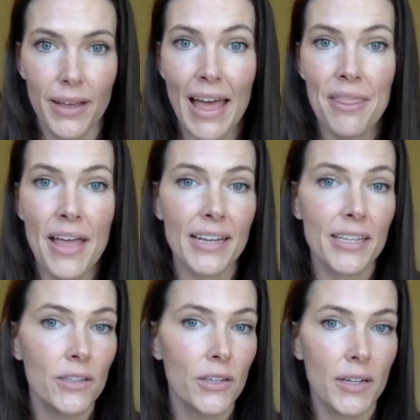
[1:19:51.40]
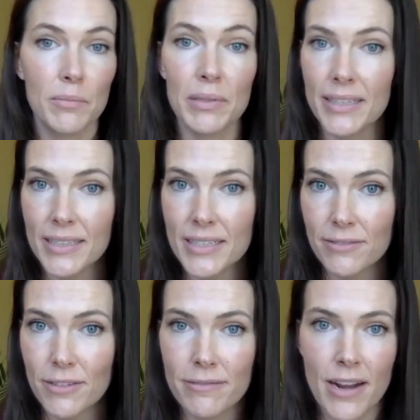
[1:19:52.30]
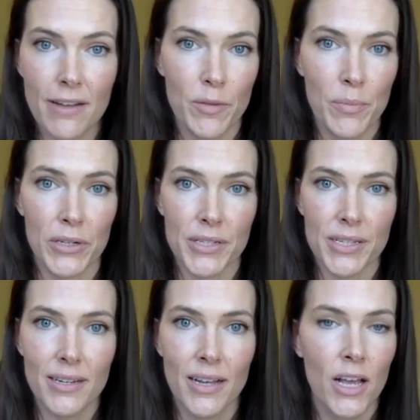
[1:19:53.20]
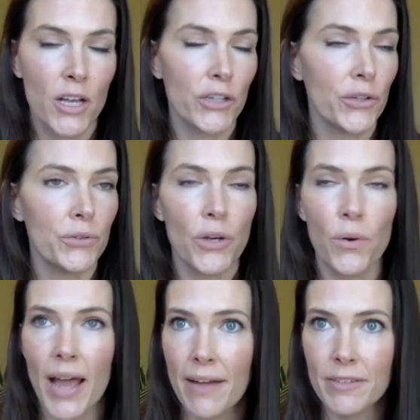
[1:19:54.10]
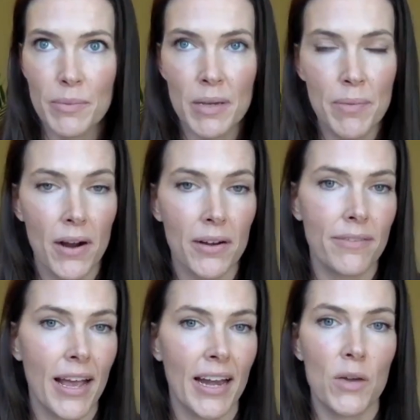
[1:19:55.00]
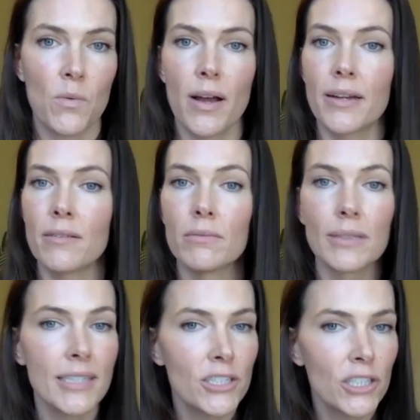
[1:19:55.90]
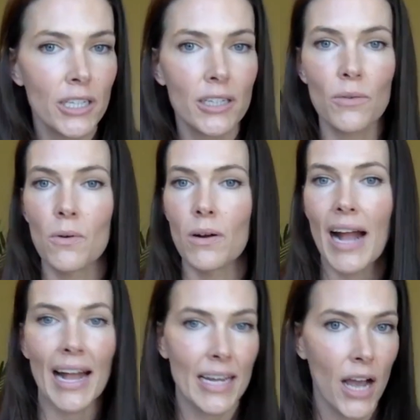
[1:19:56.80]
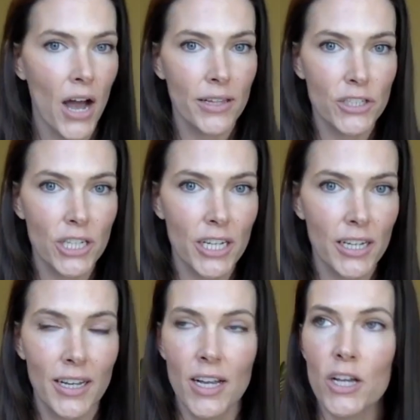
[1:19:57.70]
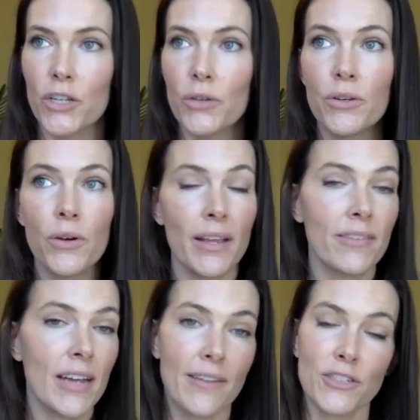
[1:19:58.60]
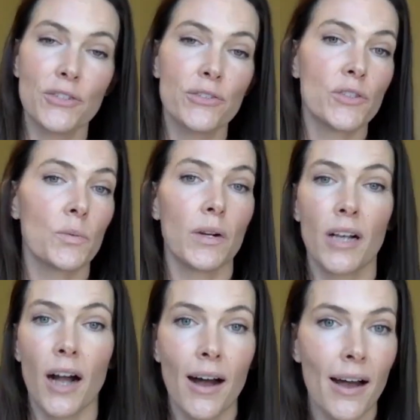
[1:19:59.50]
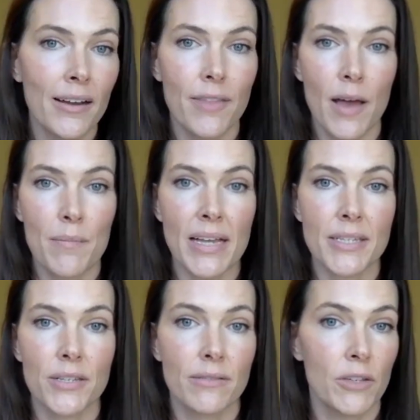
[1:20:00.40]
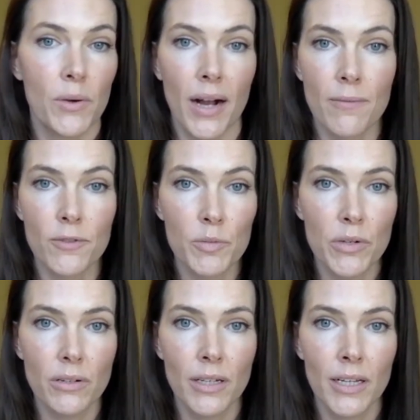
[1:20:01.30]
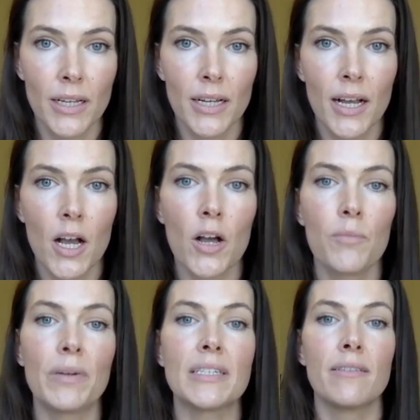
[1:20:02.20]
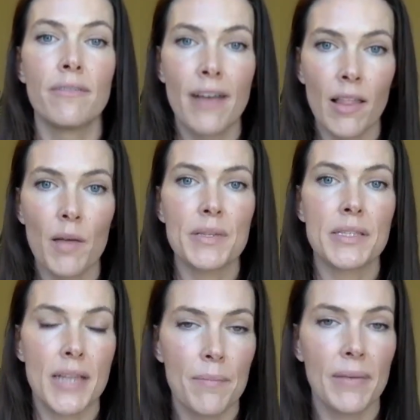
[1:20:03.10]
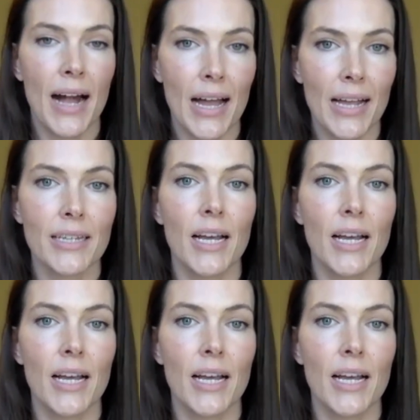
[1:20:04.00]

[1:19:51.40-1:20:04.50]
And that can look completely different for every person. You don't have to be part of any one religion or ideology. You don't even have to use the word God if that makes you uncomfortable, but develop some kind